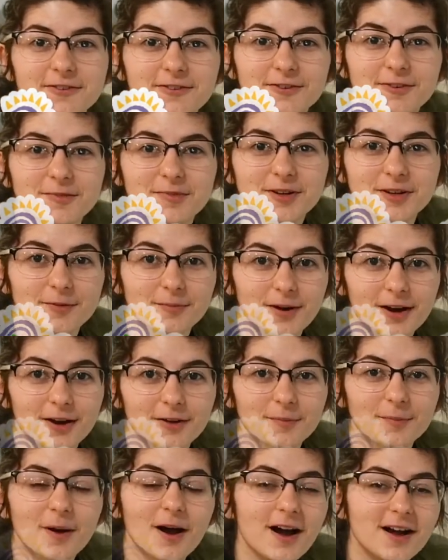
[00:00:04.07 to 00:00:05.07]
little bit
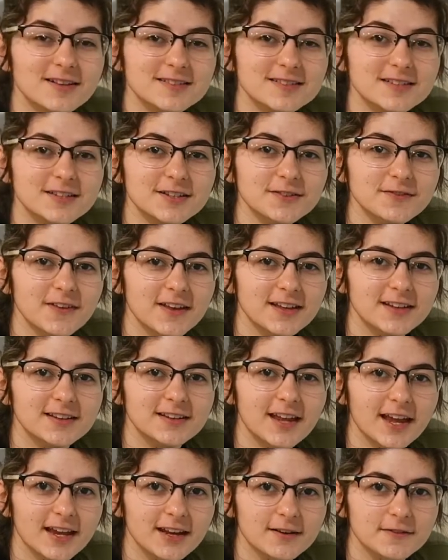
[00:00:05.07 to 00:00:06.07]
about positive and
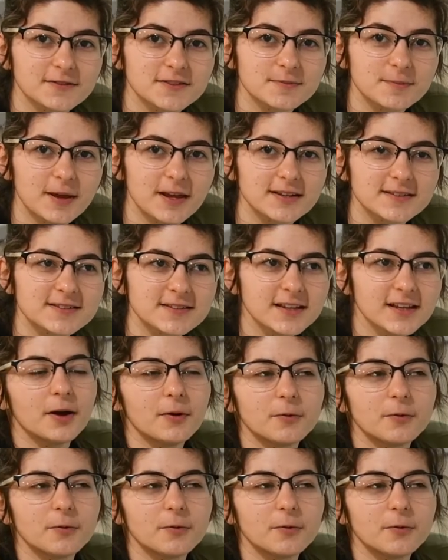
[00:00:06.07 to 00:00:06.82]
negative space.